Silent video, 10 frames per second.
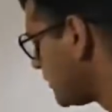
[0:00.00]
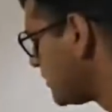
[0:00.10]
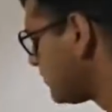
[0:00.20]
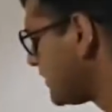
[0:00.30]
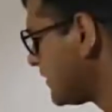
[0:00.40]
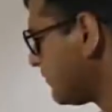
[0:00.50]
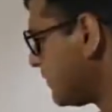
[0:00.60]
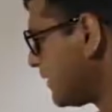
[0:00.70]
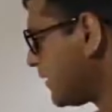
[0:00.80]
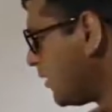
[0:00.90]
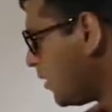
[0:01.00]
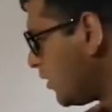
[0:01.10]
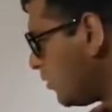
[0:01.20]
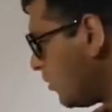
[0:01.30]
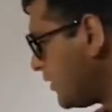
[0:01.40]
is being
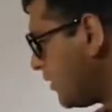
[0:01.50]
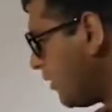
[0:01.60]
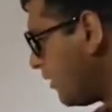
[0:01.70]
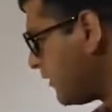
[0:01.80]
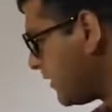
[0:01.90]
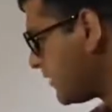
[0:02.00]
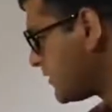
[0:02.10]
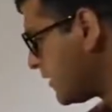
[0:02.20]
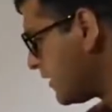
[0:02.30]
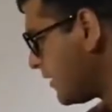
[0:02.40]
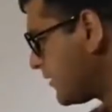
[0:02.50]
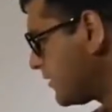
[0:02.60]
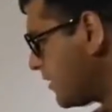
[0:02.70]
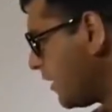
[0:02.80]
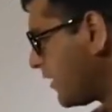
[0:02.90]
loaded on this
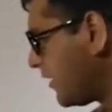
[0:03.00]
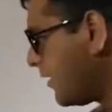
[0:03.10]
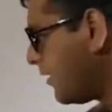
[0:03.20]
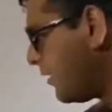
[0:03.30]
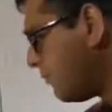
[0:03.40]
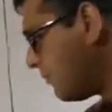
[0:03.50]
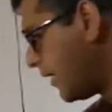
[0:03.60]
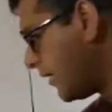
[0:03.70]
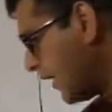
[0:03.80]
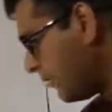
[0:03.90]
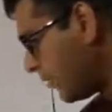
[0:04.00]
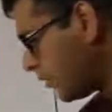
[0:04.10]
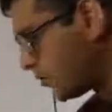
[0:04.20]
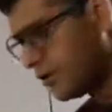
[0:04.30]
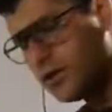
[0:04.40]
tRNA by amino
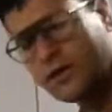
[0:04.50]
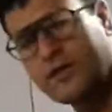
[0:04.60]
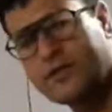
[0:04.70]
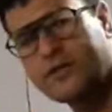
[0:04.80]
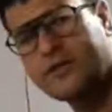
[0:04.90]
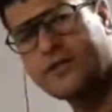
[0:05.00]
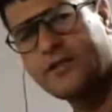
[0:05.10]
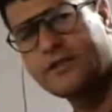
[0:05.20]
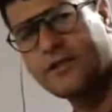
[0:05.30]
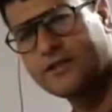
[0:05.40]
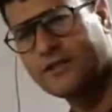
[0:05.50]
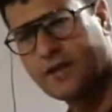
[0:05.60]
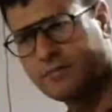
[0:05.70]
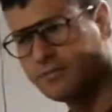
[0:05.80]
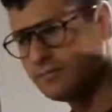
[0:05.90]
acid tRNA synthetase
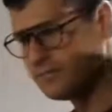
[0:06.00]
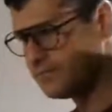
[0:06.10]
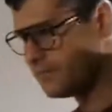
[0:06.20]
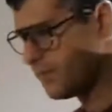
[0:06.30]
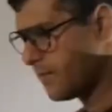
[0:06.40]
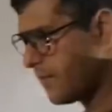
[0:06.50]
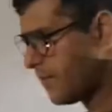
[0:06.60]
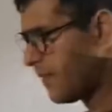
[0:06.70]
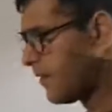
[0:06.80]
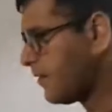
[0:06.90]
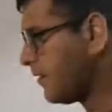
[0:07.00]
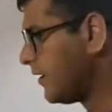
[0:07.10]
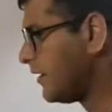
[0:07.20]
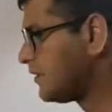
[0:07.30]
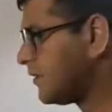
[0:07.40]
enzyme.
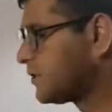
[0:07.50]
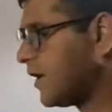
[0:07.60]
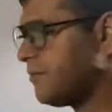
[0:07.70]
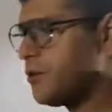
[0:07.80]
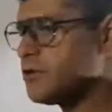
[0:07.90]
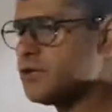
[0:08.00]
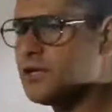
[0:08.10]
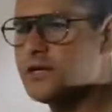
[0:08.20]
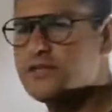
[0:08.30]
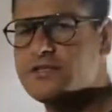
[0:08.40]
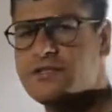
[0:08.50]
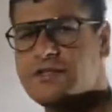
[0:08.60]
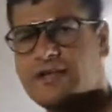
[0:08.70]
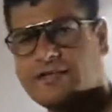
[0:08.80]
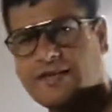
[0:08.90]
And this amino acid tRNA
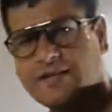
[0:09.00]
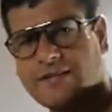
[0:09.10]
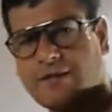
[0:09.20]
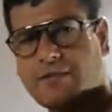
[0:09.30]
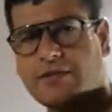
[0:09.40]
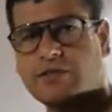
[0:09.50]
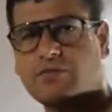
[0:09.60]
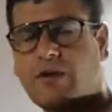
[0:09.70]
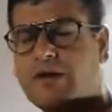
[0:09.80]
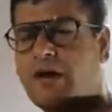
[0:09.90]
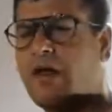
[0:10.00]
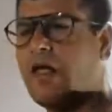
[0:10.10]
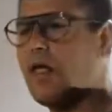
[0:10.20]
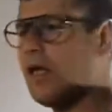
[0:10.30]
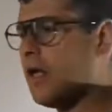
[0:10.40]
synthetase enzyme, it is one
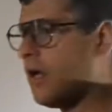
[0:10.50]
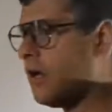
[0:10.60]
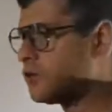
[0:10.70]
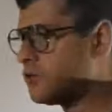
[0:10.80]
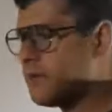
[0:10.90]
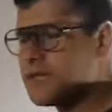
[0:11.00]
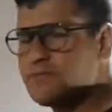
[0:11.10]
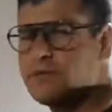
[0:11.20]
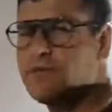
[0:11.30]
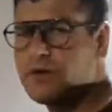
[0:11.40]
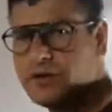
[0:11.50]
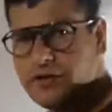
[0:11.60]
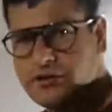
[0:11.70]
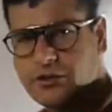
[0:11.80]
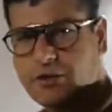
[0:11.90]
specific for
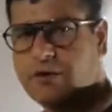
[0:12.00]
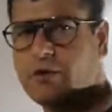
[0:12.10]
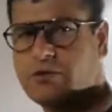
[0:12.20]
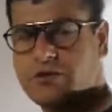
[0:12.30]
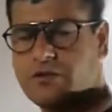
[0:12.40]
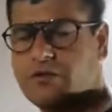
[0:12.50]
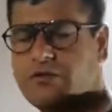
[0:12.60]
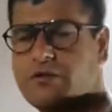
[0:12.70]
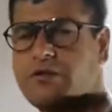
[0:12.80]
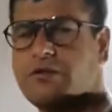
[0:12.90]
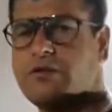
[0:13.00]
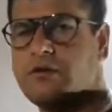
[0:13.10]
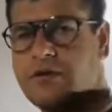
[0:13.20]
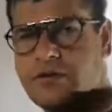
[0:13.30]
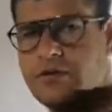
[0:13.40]
each amino acid.
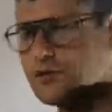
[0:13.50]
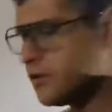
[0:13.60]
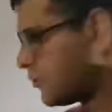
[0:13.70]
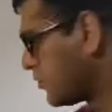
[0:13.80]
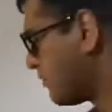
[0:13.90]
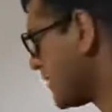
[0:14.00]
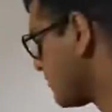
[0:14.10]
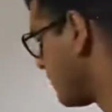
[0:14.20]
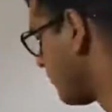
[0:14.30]
It is specific